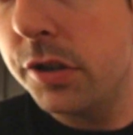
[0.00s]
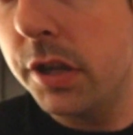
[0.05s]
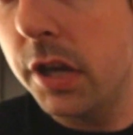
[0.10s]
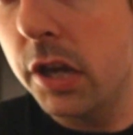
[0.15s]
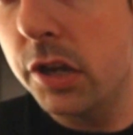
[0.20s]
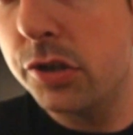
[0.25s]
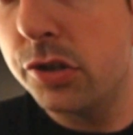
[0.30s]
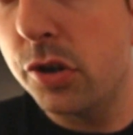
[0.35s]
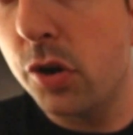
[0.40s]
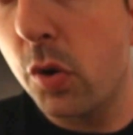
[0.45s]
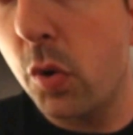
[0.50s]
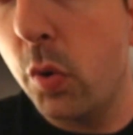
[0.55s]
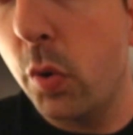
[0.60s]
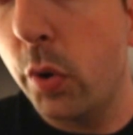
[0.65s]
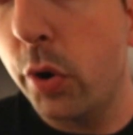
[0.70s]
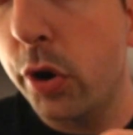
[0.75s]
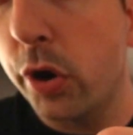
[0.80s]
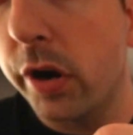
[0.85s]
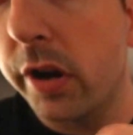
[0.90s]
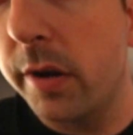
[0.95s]
the
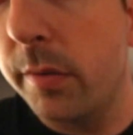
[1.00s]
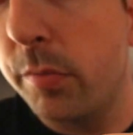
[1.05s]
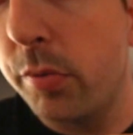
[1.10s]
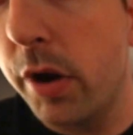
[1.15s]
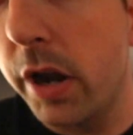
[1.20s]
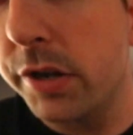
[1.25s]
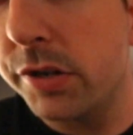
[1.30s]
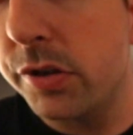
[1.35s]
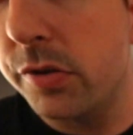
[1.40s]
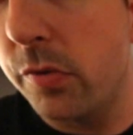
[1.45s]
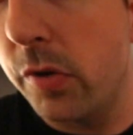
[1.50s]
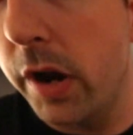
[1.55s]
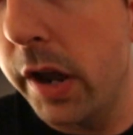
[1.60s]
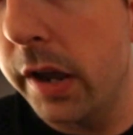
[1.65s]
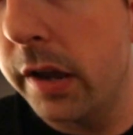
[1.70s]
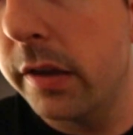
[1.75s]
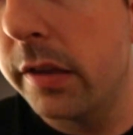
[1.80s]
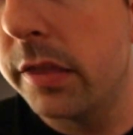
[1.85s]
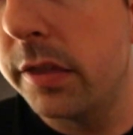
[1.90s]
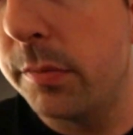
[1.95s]
1¼ compression
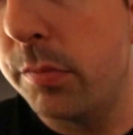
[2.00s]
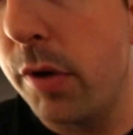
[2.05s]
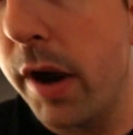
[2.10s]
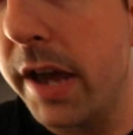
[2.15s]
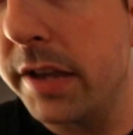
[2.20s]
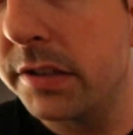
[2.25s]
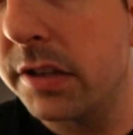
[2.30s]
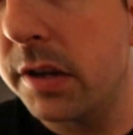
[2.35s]
ring, the brass